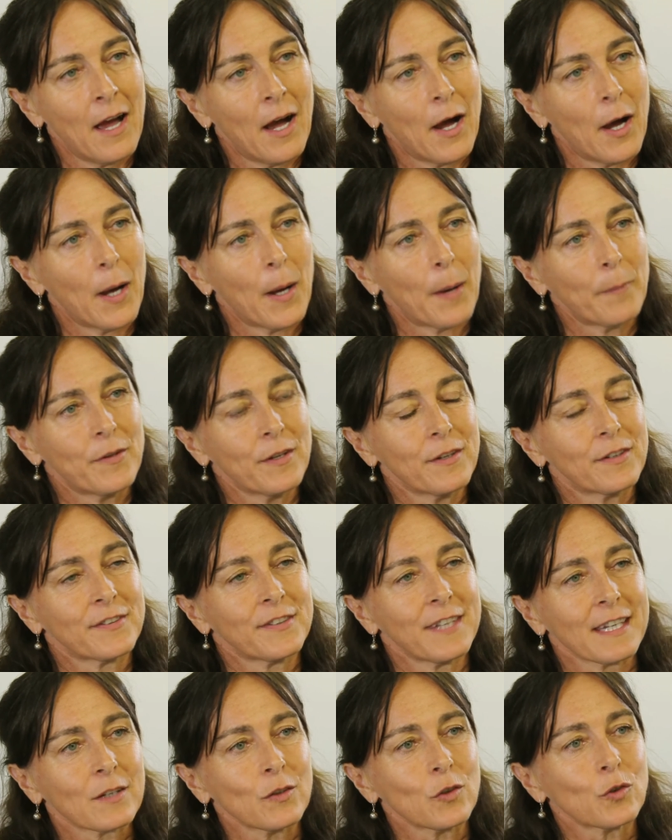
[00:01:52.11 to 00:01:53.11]
The
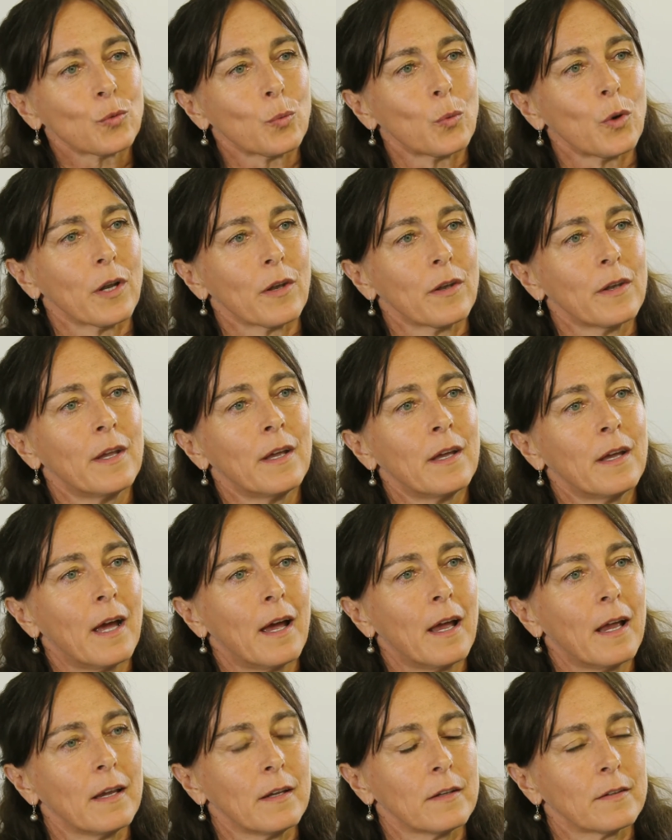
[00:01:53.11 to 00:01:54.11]
second one
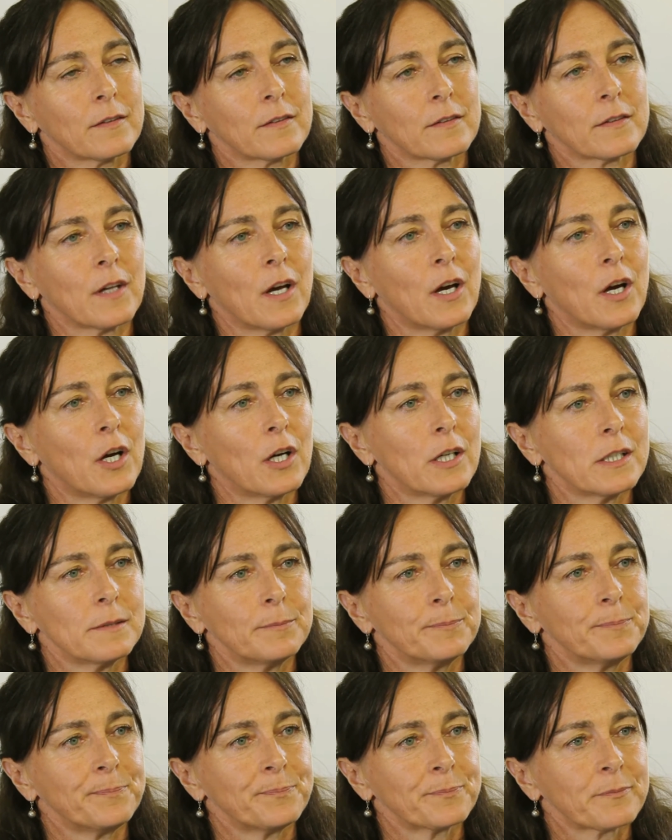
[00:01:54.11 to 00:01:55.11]
is
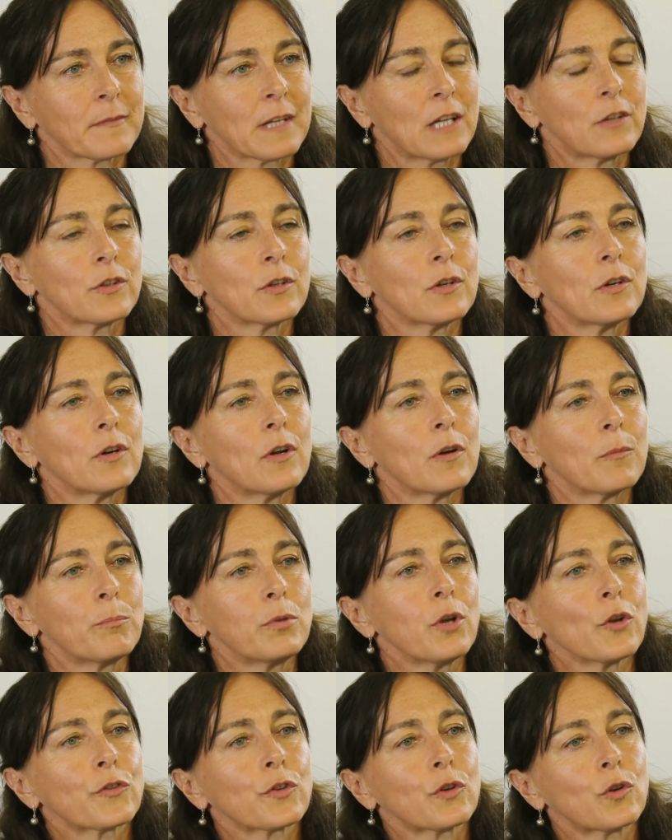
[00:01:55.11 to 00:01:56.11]
the
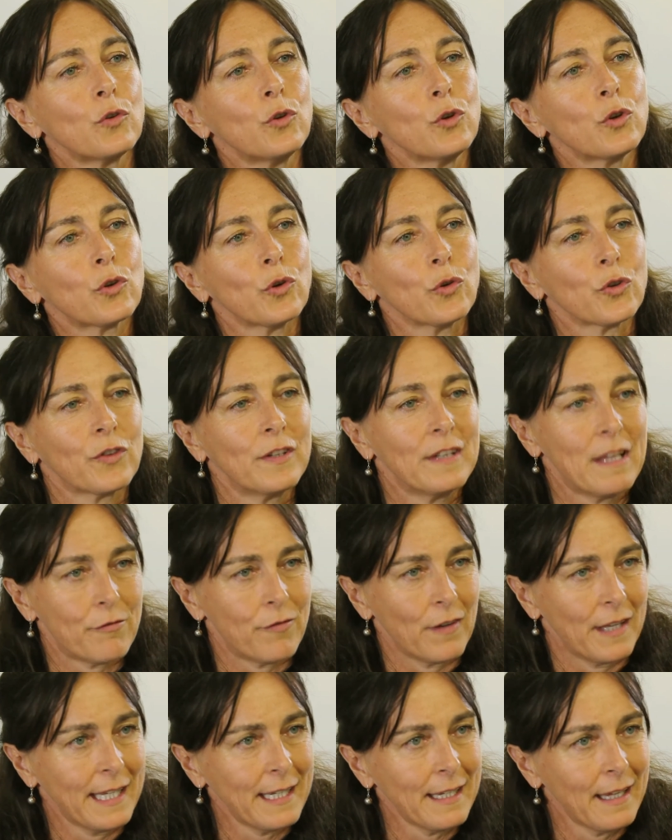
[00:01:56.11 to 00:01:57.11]
blood glucose
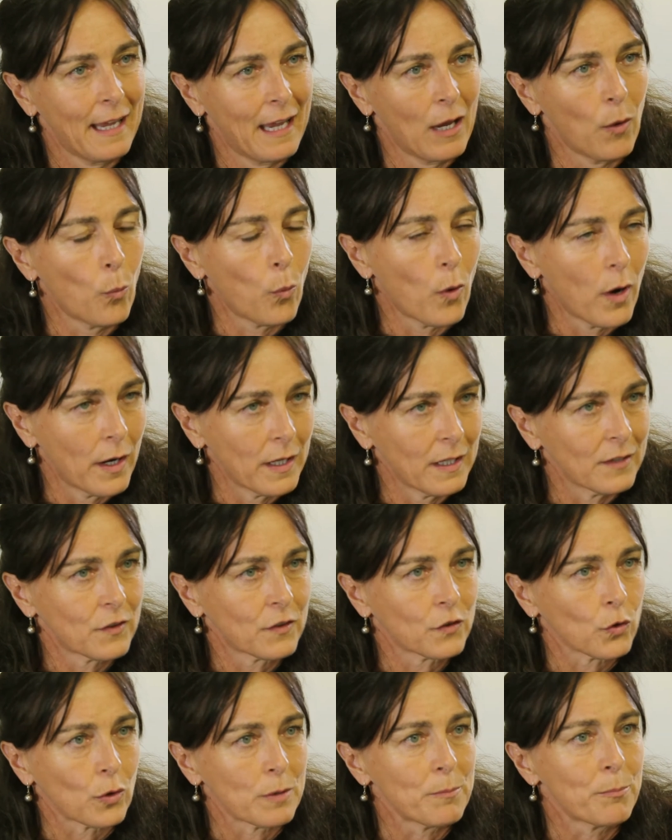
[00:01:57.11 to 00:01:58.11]
leveling and why it's
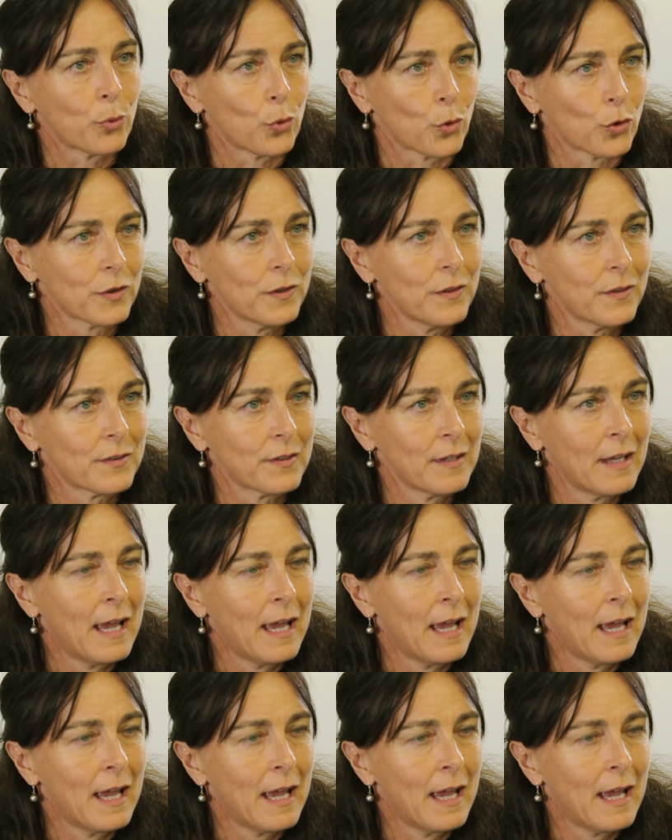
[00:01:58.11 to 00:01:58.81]
so important.